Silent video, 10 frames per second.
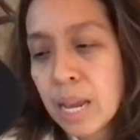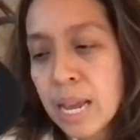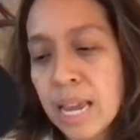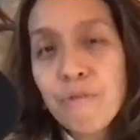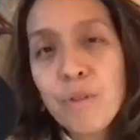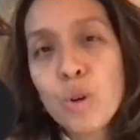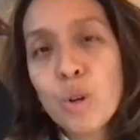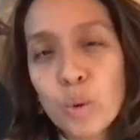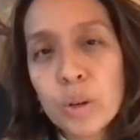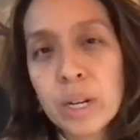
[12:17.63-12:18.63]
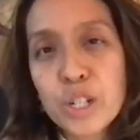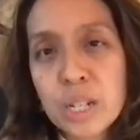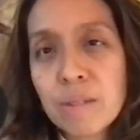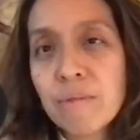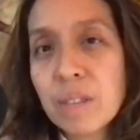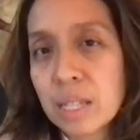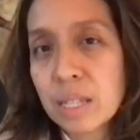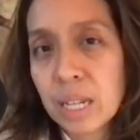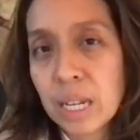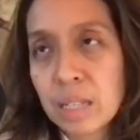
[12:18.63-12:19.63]
if you don't achieve these
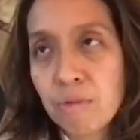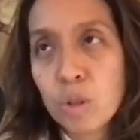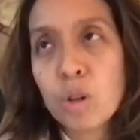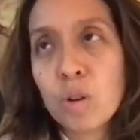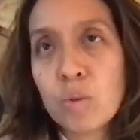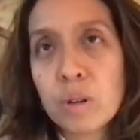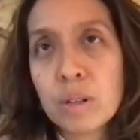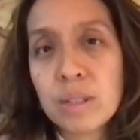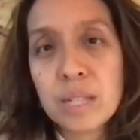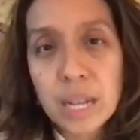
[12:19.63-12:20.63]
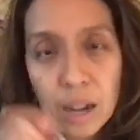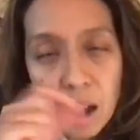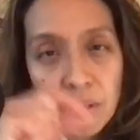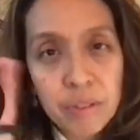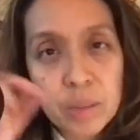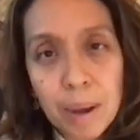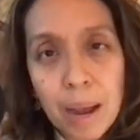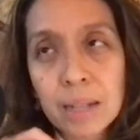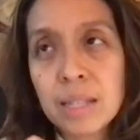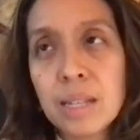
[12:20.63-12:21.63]
things, if you don't tick off these
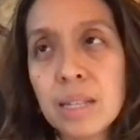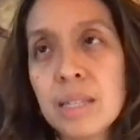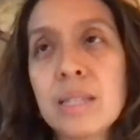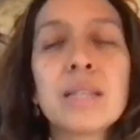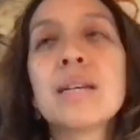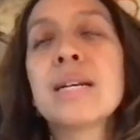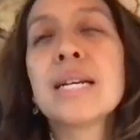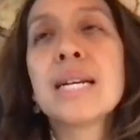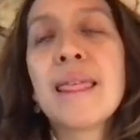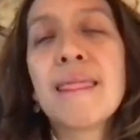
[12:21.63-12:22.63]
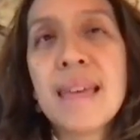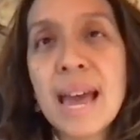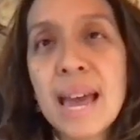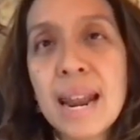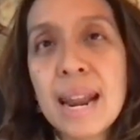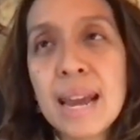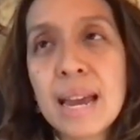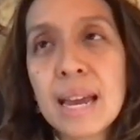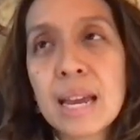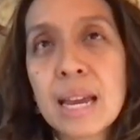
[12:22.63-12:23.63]
boxes, then
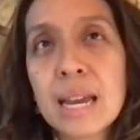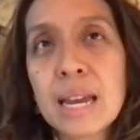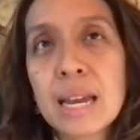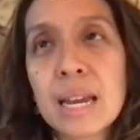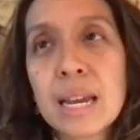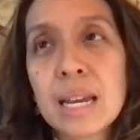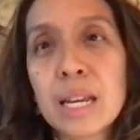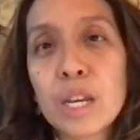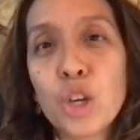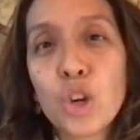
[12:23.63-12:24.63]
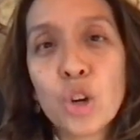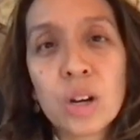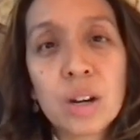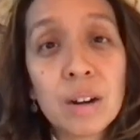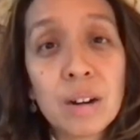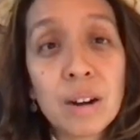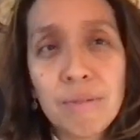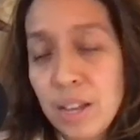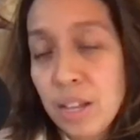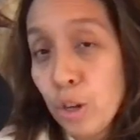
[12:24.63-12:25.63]
you're a
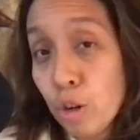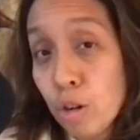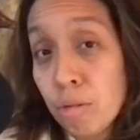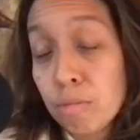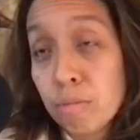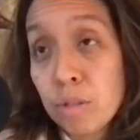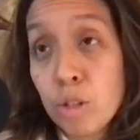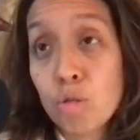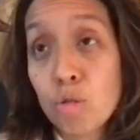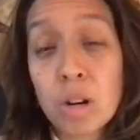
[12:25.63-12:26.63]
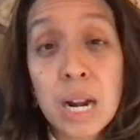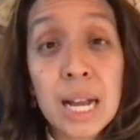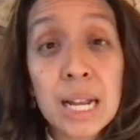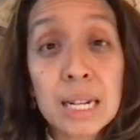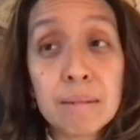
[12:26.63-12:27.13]
failure. You're not